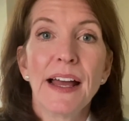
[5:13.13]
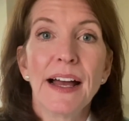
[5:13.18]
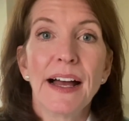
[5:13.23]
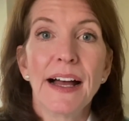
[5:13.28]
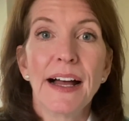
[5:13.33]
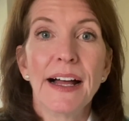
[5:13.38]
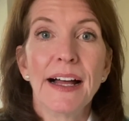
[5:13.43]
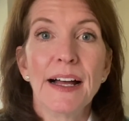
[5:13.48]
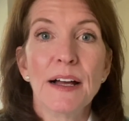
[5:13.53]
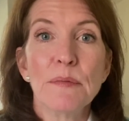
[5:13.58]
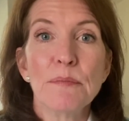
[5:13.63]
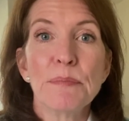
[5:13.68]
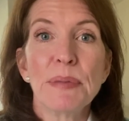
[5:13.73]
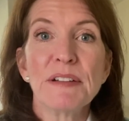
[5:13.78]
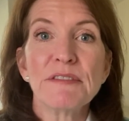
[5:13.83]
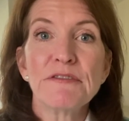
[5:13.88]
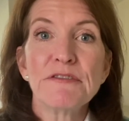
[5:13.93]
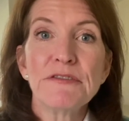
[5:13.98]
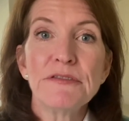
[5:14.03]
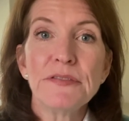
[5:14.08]

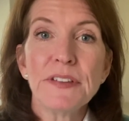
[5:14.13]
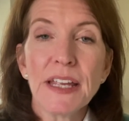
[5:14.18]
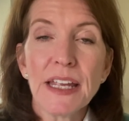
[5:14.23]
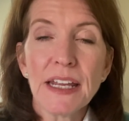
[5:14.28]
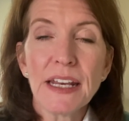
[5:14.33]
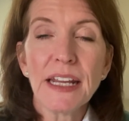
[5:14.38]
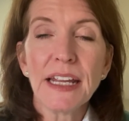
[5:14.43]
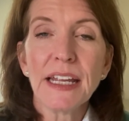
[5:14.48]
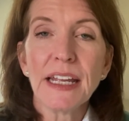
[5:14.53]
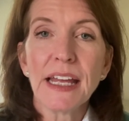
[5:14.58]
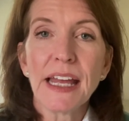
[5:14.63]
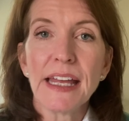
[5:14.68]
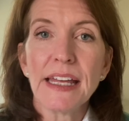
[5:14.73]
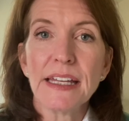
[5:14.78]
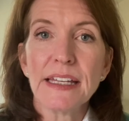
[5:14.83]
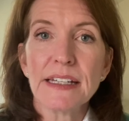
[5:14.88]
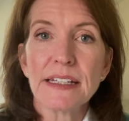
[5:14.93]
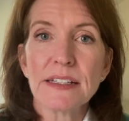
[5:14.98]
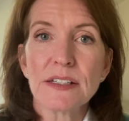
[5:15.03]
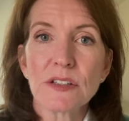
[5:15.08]
But feeding
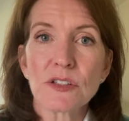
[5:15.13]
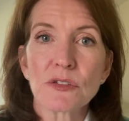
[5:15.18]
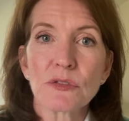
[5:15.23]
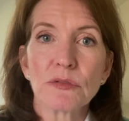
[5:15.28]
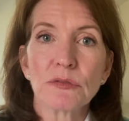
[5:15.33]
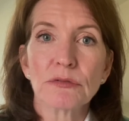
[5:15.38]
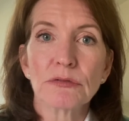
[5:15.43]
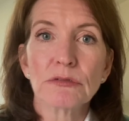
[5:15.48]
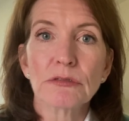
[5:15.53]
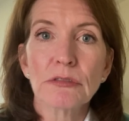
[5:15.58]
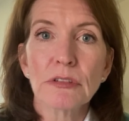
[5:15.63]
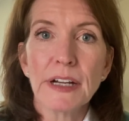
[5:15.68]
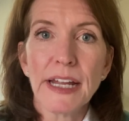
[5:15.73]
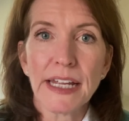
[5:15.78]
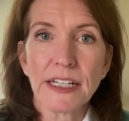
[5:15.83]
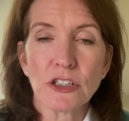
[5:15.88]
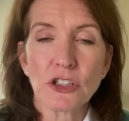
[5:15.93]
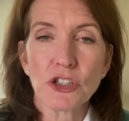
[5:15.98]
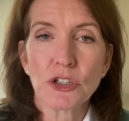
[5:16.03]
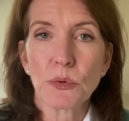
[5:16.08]
is
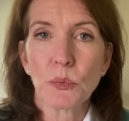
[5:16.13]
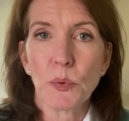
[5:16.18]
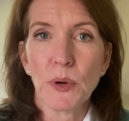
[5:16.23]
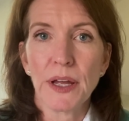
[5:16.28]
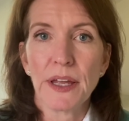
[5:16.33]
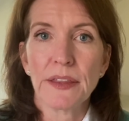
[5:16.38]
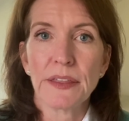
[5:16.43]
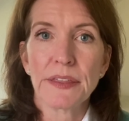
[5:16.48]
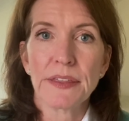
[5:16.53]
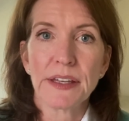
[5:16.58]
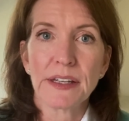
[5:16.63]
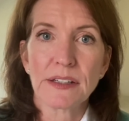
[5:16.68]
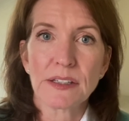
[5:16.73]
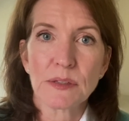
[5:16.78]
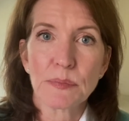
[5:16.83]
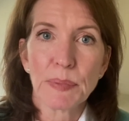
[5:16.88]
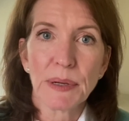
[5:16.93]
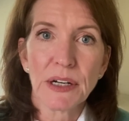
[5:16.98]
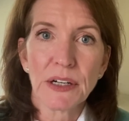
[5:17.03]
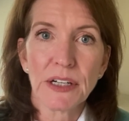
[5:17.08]
rich with
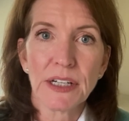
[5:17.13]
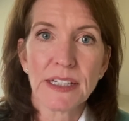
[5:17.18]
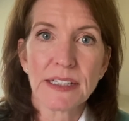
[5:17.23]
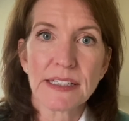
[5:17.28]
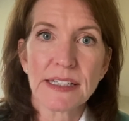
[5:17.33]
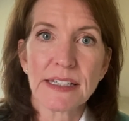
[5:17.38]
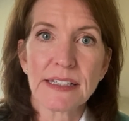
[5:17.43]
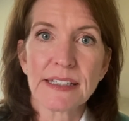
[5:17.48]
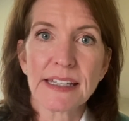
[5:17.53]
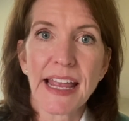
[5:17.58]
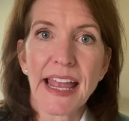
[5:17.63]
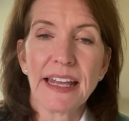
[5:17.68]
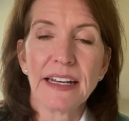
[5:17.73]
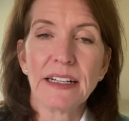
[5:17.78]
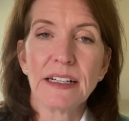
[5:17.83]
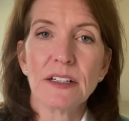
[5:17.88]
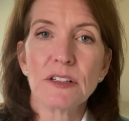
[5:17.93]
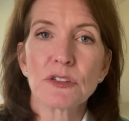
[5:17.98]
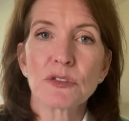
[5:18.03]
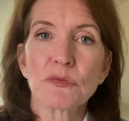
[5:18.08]
experiences, and
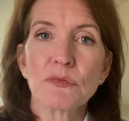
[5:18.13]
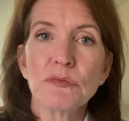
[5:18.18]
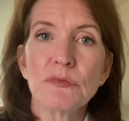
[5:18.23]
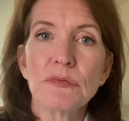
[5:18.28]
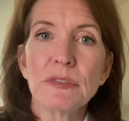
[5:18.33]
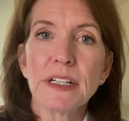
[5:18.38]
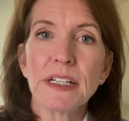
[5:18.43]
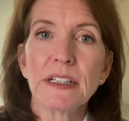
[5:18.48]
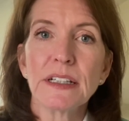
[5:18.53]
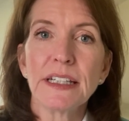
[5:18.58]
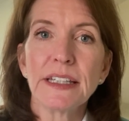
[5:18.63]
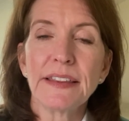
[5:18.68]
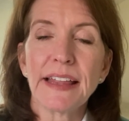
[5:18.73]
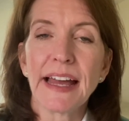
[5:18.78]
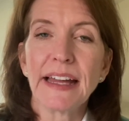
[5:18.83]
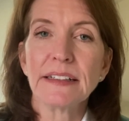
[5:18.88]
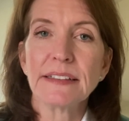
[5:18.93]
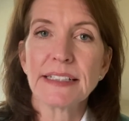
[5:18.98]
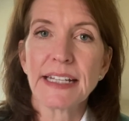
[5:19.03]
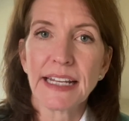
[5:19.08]
it is really
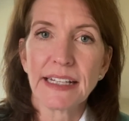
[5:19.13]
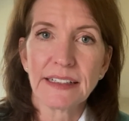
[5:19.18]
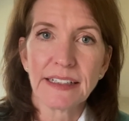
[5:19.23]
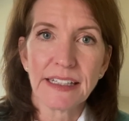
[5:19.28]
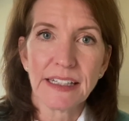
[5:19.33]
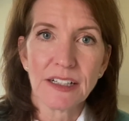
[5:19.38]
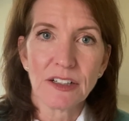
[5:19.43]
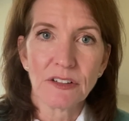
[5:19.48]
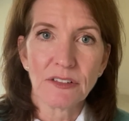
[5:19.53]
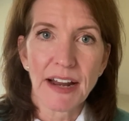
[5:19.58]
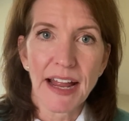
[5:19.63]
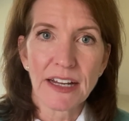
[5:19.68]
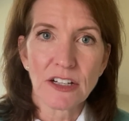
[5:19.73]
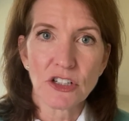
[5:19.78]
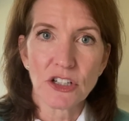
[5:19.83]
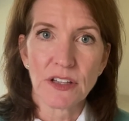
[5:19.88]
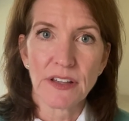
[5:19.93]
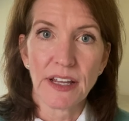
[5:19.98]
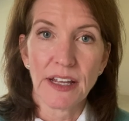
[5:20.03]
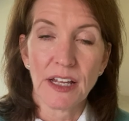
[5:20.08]
that daily
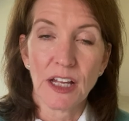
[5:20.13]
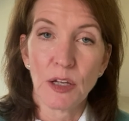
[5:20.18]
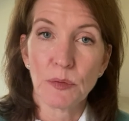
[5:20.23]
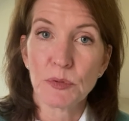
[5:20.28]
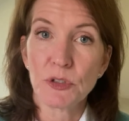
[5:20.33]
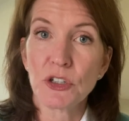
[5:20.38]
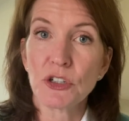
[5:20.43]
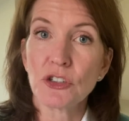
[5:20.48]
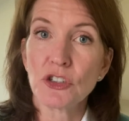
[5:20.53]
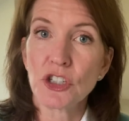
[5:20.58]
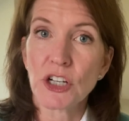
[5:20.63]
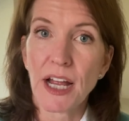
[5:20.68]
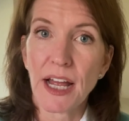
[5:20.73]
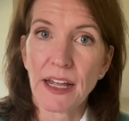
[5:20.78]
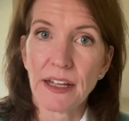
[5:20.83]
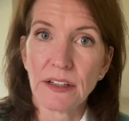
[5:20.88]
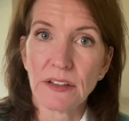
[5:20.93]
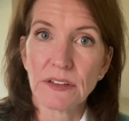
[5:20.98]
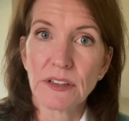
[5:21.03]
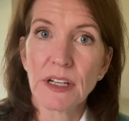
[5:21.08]
interaction that helps your
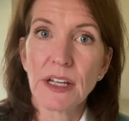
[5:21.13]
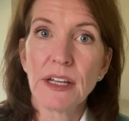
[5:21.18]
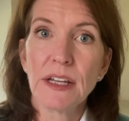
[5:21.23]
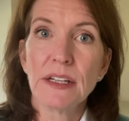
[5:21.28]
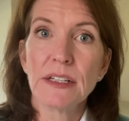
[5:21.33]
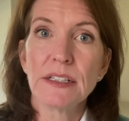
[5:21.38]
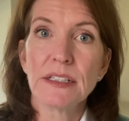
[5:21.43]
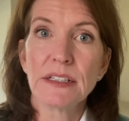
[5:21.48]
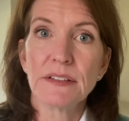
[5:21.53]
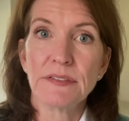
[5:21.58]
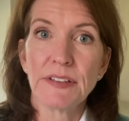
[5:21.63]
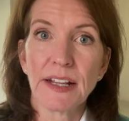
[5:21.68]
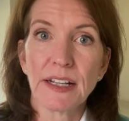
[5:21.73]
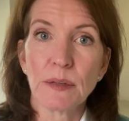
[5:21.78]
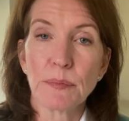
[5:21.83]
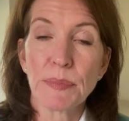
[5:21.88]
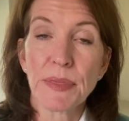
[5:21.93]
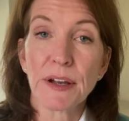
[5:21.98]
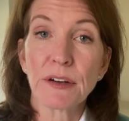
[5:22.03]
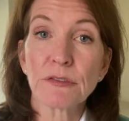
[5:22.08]
child
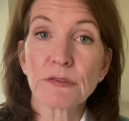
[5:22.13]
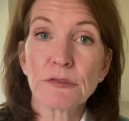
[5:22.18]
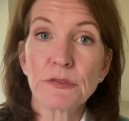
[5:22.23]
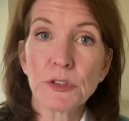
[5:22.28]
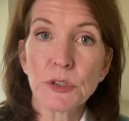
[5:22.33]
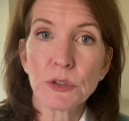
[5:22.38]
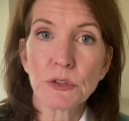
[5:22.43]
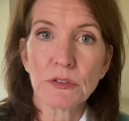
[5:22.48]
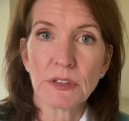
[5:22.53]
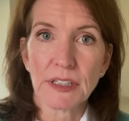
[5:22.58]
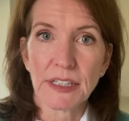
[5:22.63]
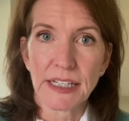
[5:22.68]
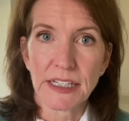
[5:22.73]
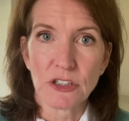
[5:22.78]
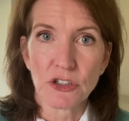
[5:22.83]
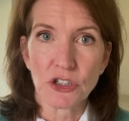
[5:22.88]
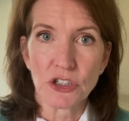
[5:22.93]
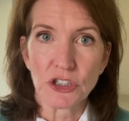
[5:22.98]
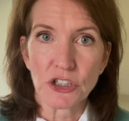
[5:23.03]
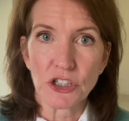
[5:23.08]
develop their food
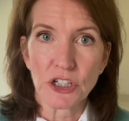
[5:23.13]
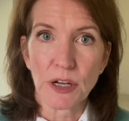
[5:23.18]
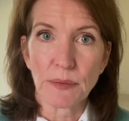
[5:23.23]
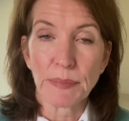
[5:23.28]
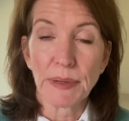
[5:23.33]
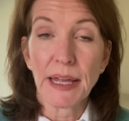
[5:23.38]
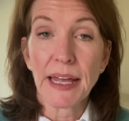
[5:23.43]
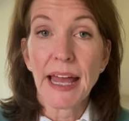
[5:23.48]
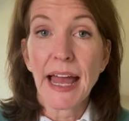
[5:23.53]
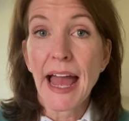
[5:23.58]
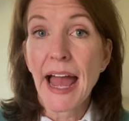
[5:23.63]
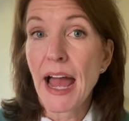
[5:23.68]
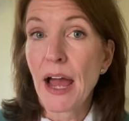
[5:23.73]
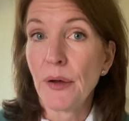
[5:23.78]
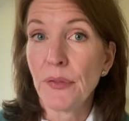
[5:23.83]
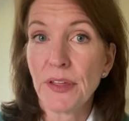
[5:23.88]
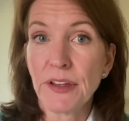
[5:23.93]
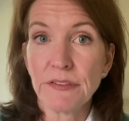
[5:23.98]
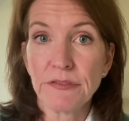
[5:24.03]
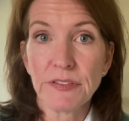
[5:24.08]
relationship, how
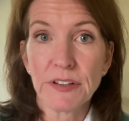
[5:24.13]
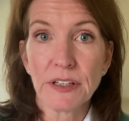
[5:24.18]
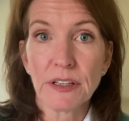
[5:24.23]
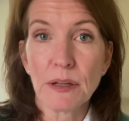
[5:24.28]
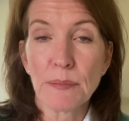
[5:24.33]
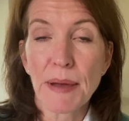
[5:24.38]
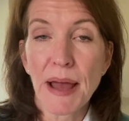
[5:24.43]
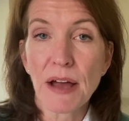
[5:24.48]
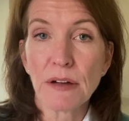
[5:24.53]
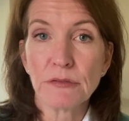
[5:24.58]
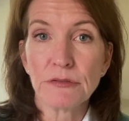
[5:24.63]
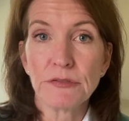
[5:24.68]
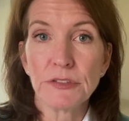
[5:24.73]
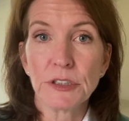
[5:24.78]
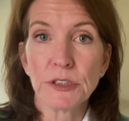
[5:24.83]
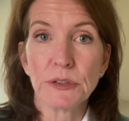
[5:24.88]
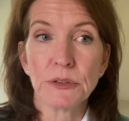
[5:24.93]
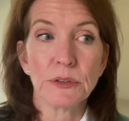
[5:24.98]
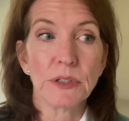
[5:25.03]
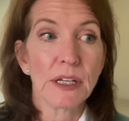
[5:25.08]
they feel about
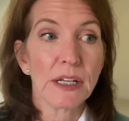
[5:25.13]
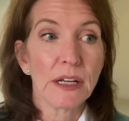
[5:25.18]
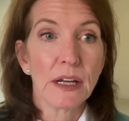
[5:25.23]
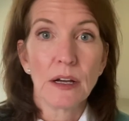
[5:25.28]
food,